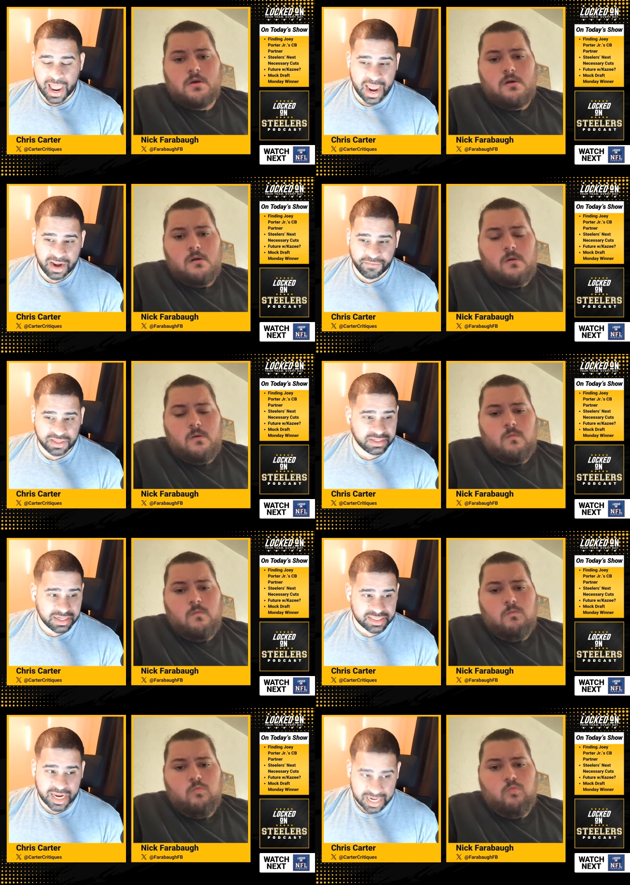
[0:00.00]
Speaker 1: and, and if he
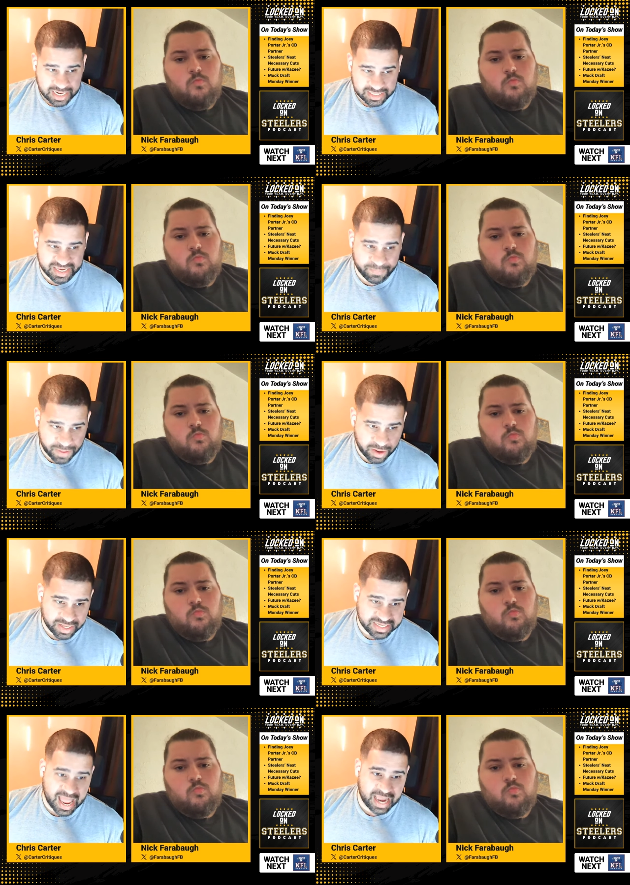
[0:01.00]
does that, he needs to get better at
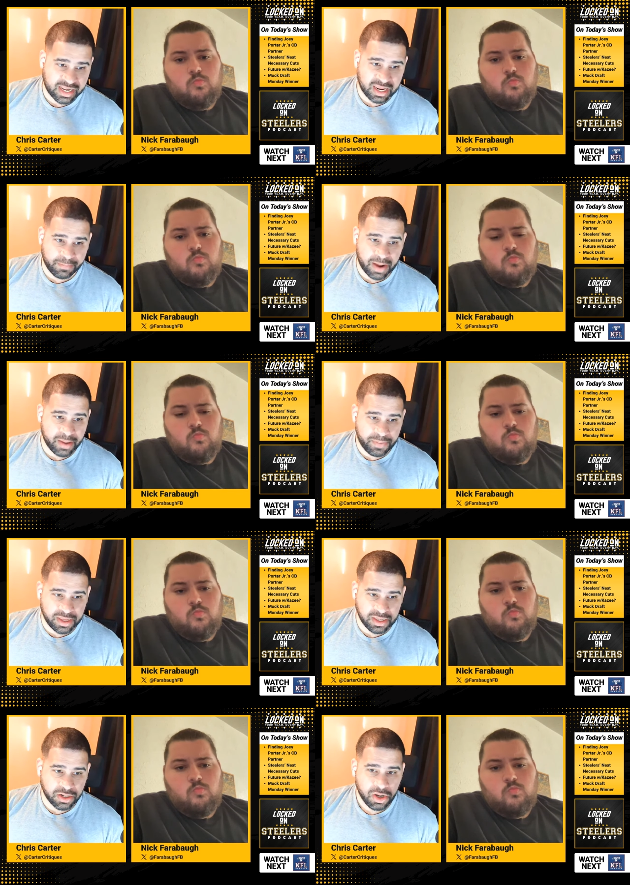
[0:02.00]
tackling, in my
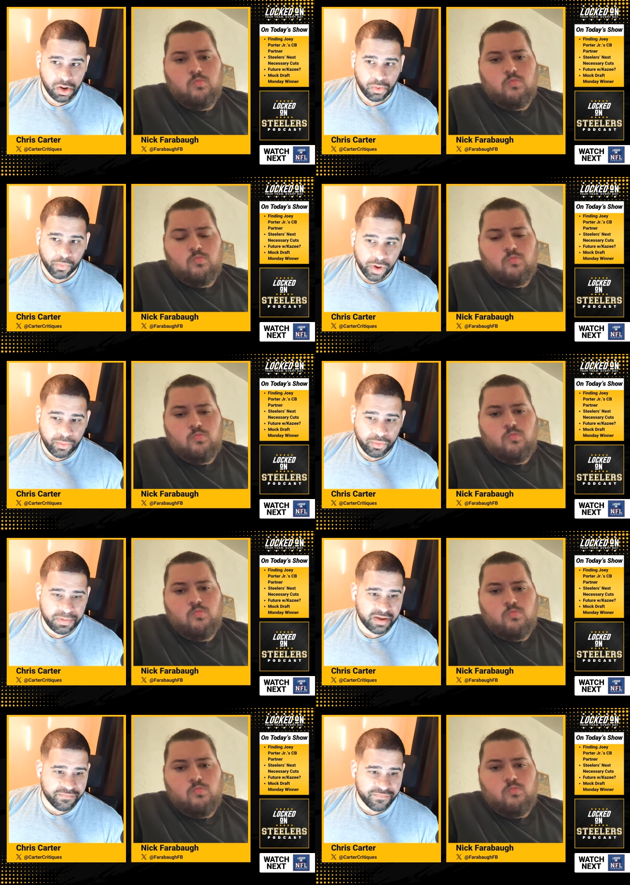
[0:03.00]
opinion. What would be
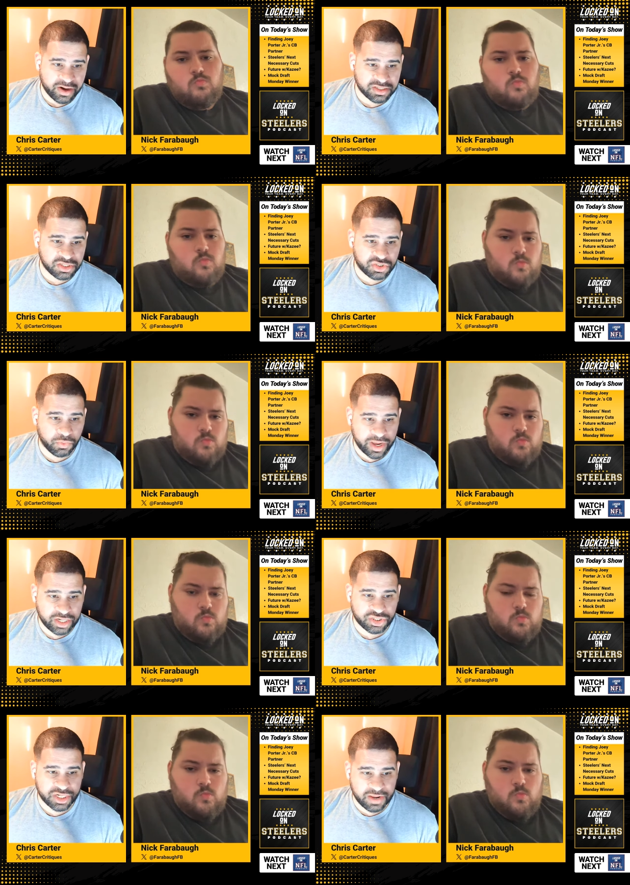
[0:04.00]
a fair
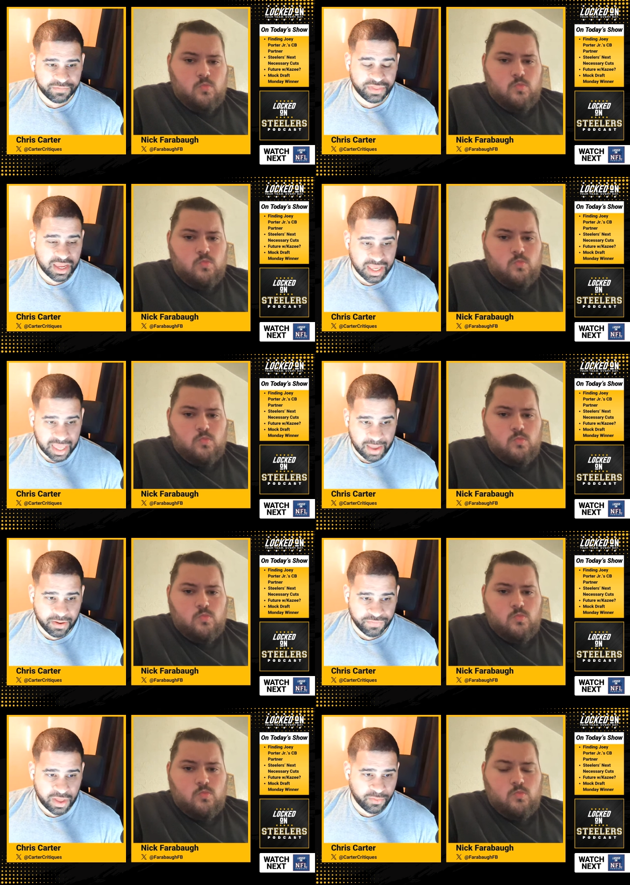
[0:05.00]
situation if they keep
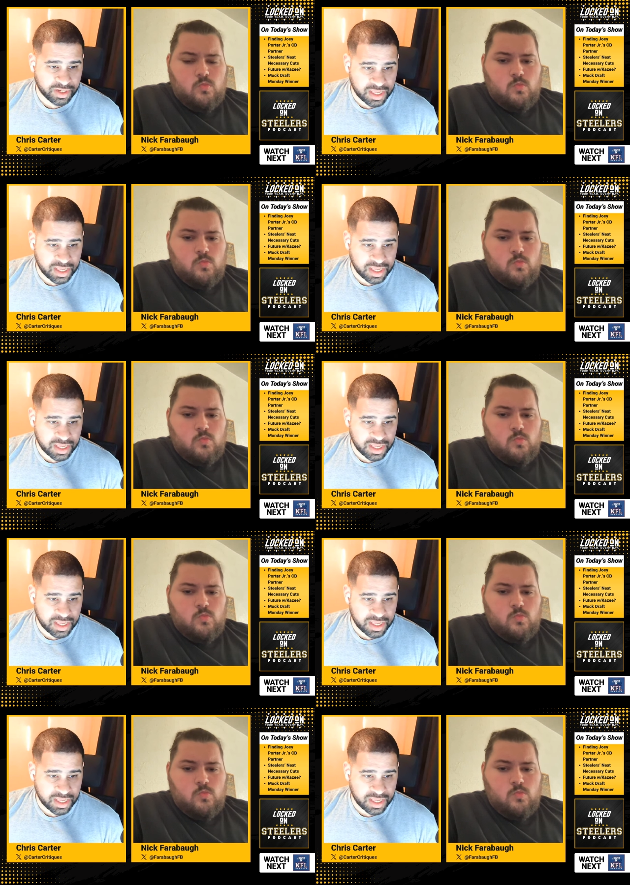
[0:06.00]
if they would